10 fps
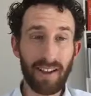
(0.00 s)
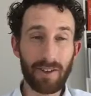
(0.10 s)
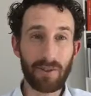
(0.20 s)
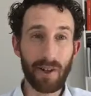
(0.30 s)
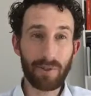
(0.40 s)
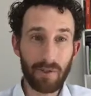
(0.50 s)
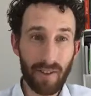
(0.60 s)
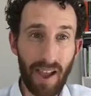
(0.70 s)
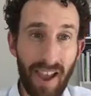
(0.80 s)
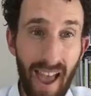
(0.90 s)
in terms of
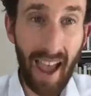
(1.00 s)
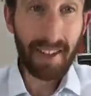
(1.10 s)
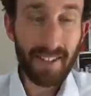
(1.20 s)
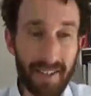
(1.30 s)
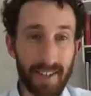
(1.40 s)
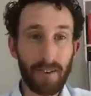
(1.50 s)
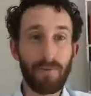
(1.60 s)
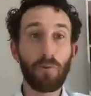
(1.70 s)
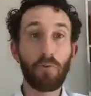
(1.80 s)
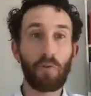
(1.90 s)
accessing a full